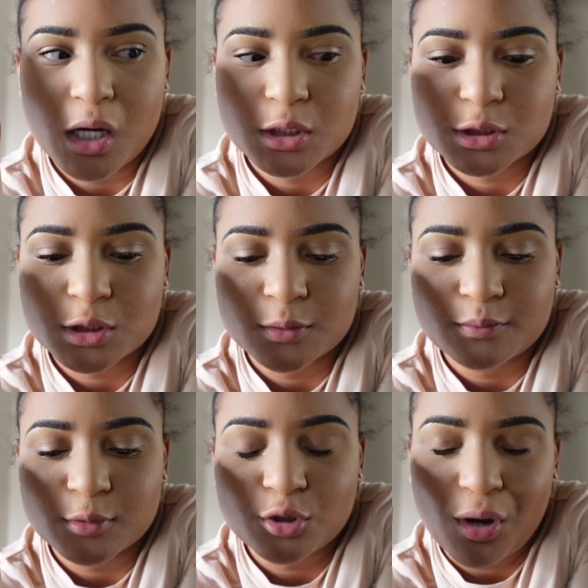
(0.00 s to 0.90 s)

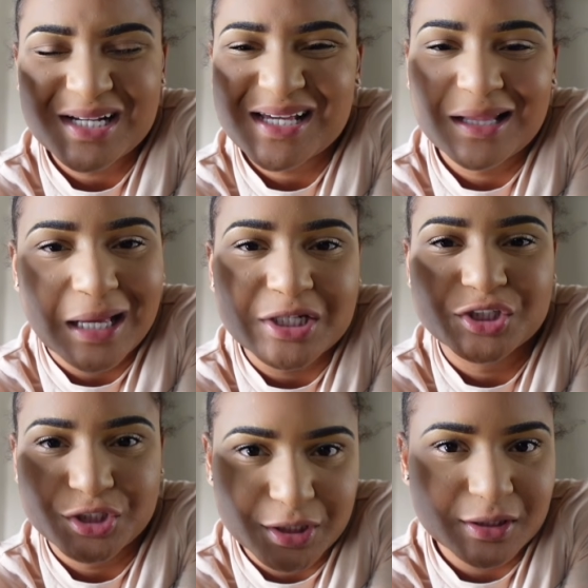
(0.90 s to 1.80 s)
some, you know, I just got a lot of
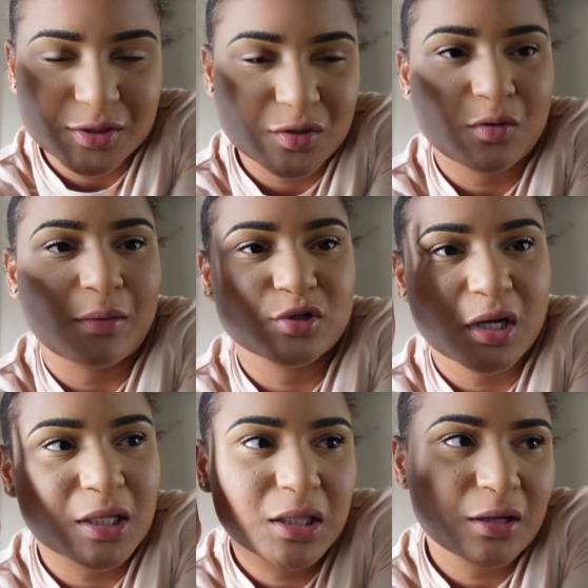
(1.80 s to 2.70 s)
shit. So I'm
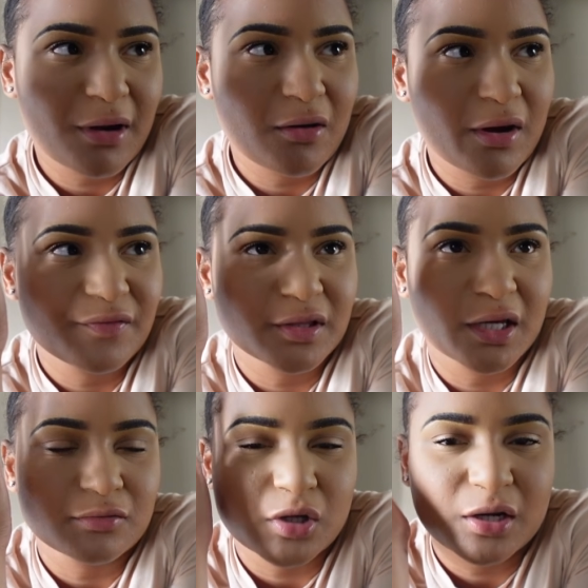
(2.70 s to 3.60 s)
trying to clear out
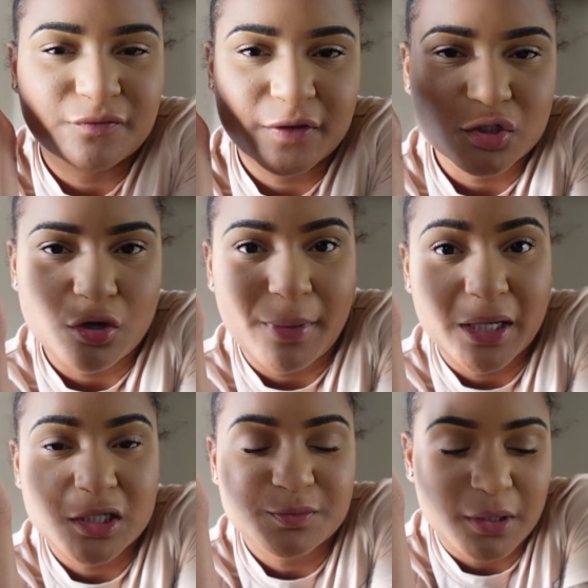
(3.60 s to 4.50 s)
everything. I'm trying to finish all my
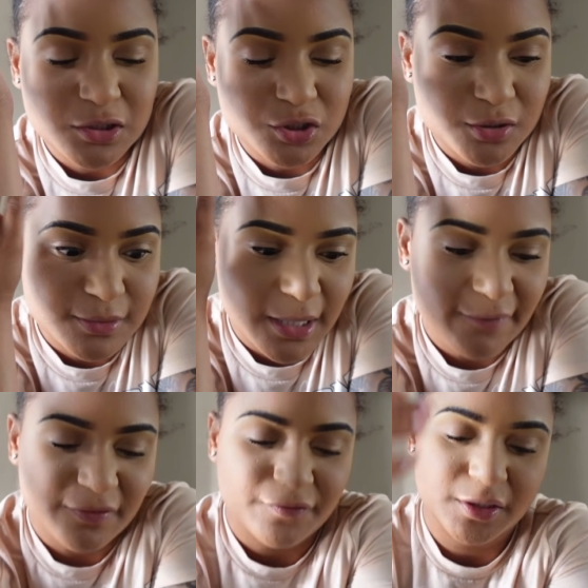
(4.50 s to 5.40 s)
hair sponsorships that I
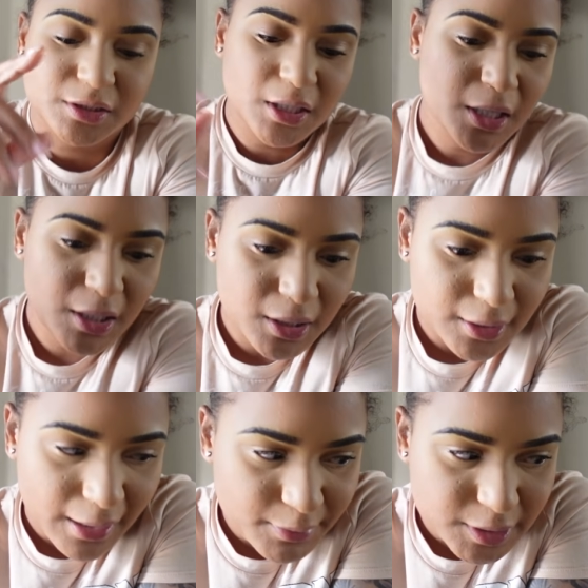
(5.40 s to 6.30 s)
have to finish,
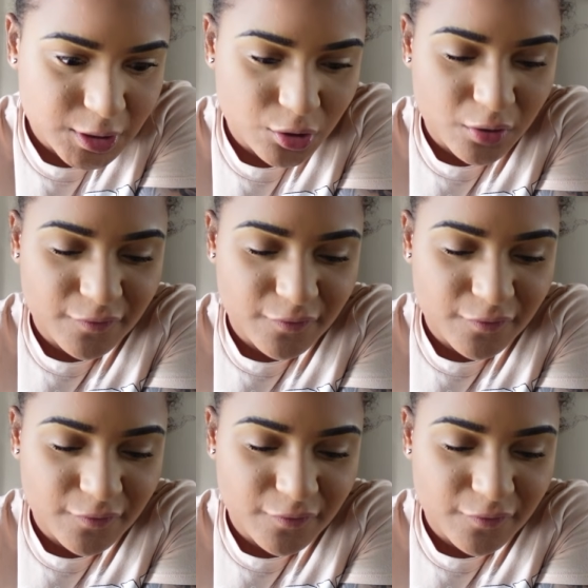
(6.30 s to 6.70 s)
that I've been sitting on